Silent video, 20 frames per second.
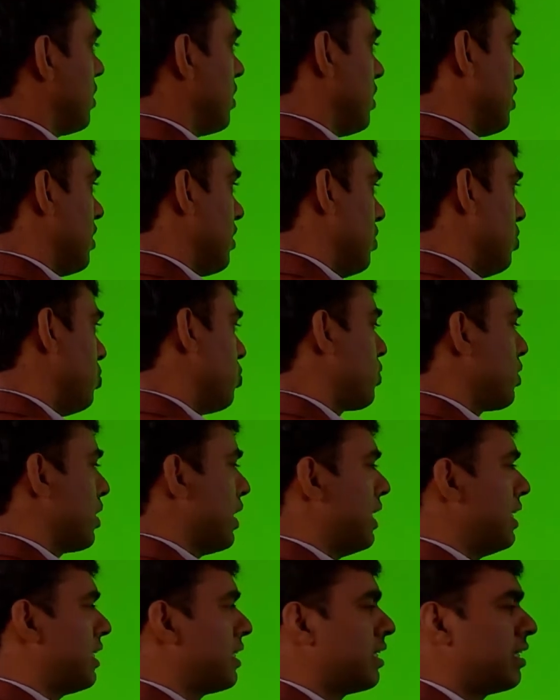look
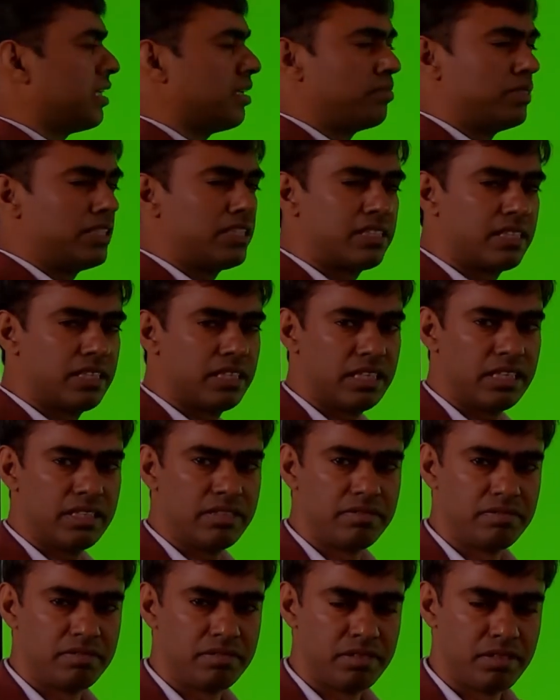like means
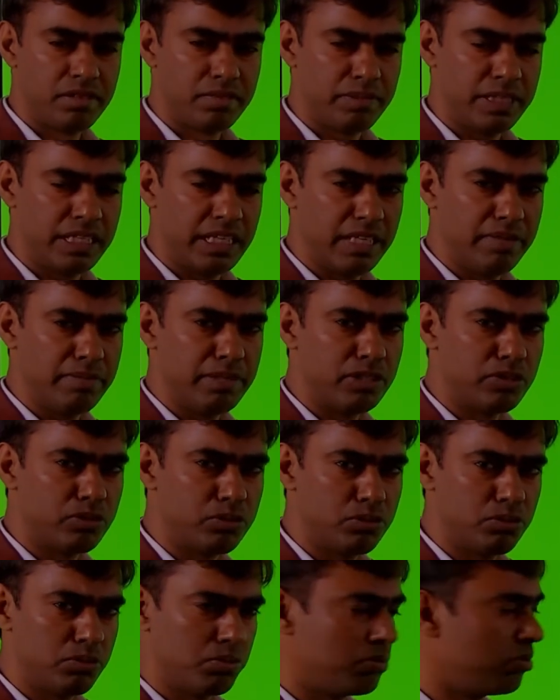be able to
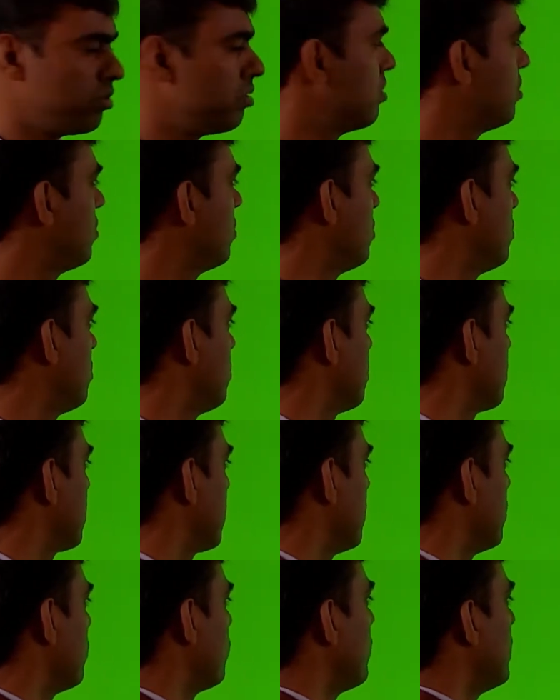
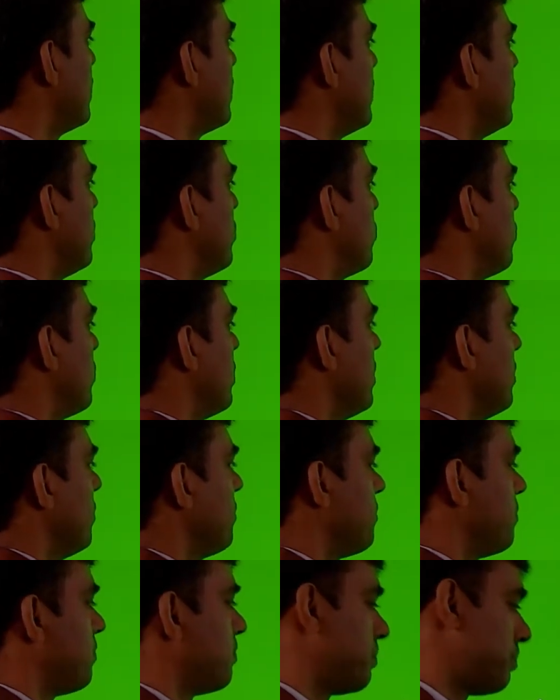convert into a
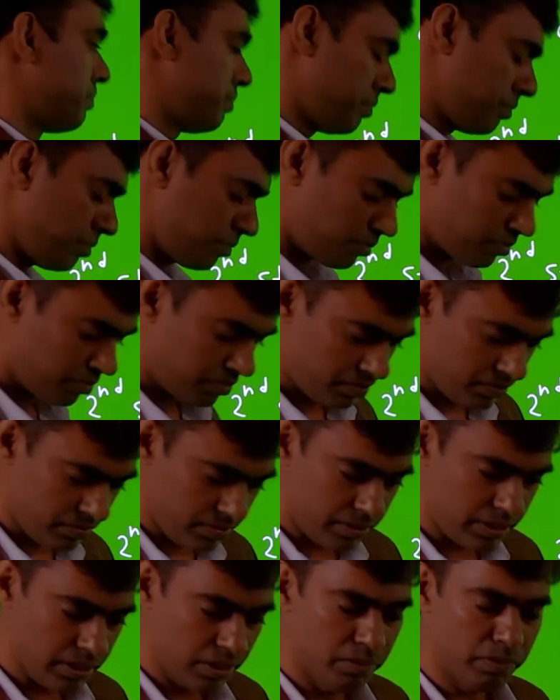
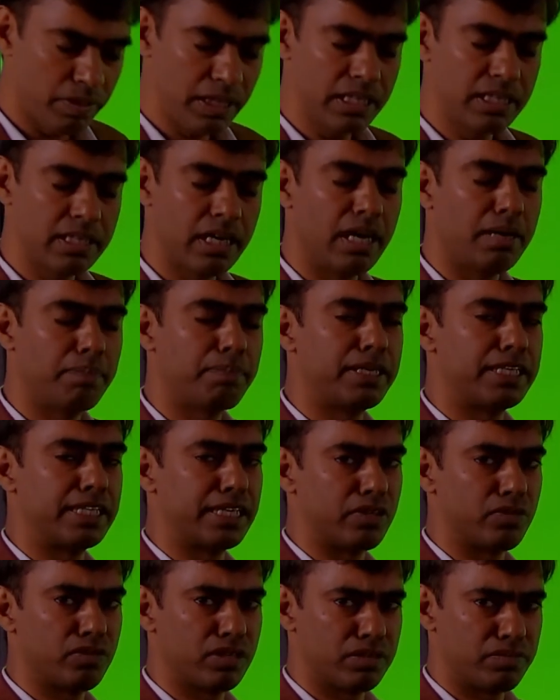what? Upper
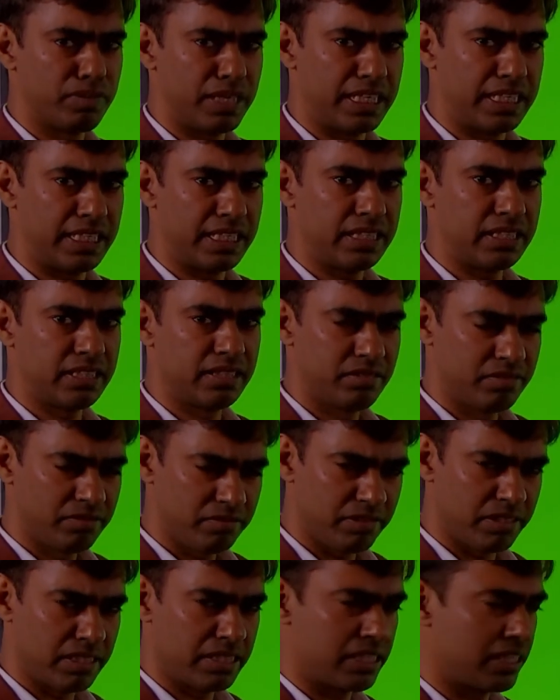triangular matrix,
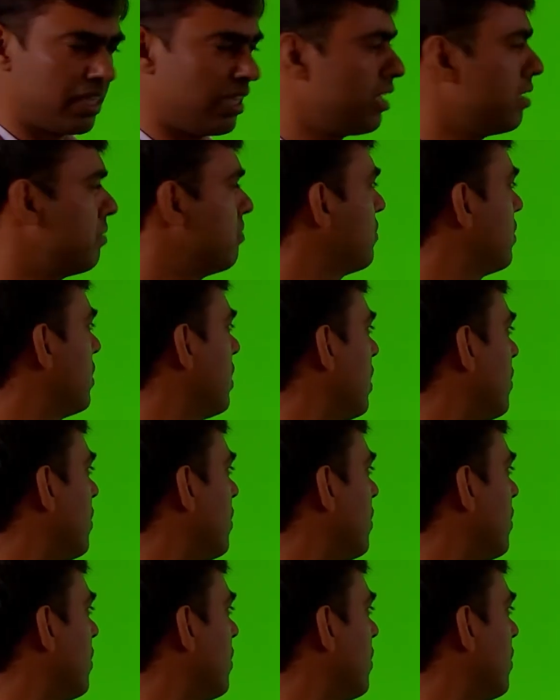first column of